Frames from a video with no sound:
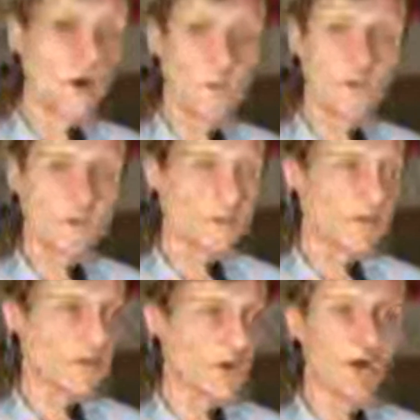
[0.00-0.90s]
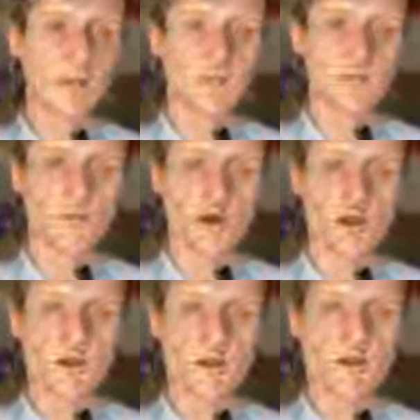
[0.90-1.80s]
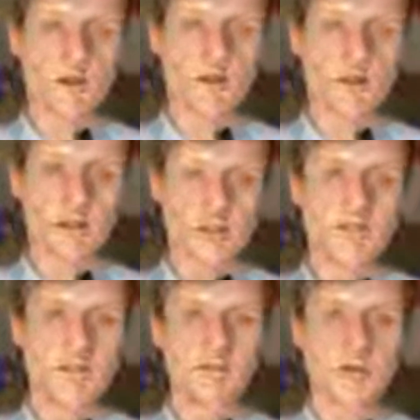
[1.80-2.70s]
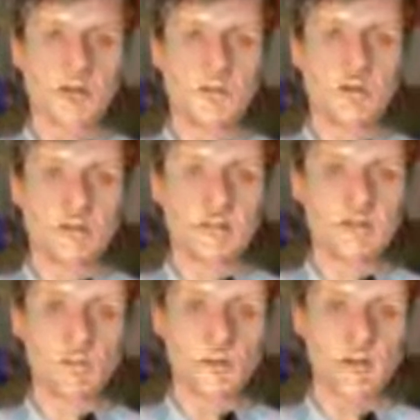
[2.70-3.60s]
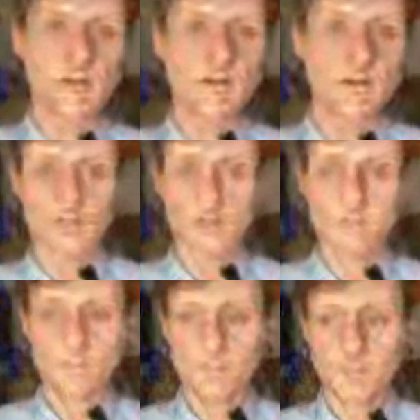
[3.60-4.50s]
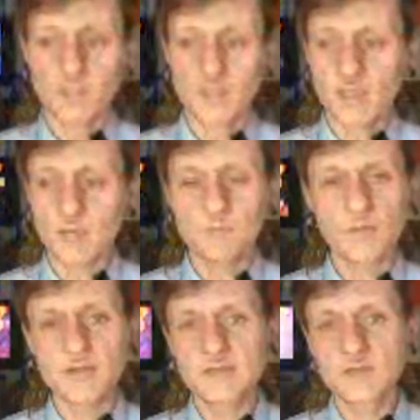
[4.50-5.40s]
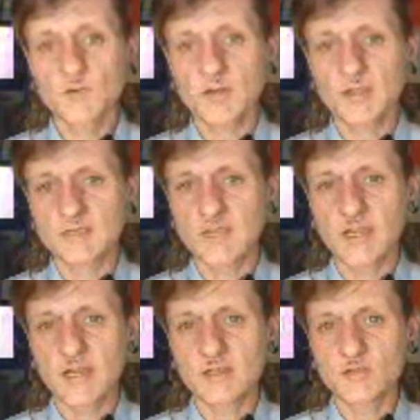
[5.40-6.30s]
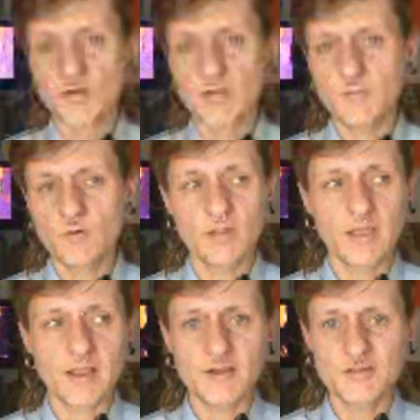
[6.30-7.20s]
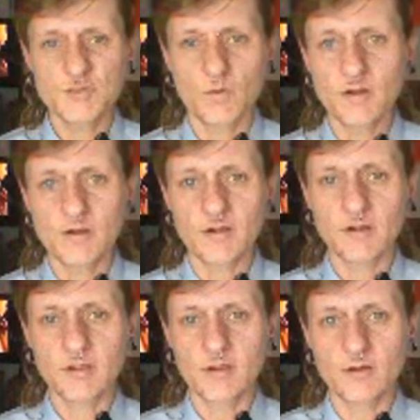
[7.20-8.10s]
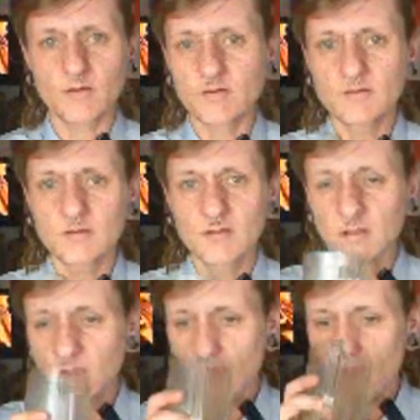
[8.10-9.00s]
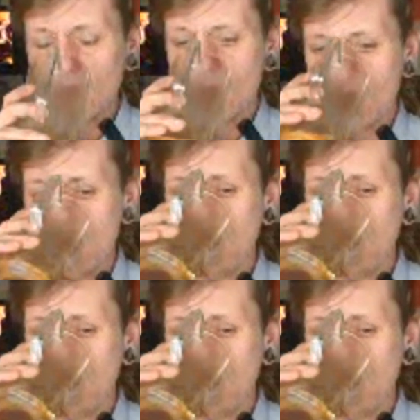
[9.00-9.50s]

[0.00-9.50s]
almost all of the water is undrinkable at this point. Like, and places where they say it is drinkable, like, I just wonder, you know? I don't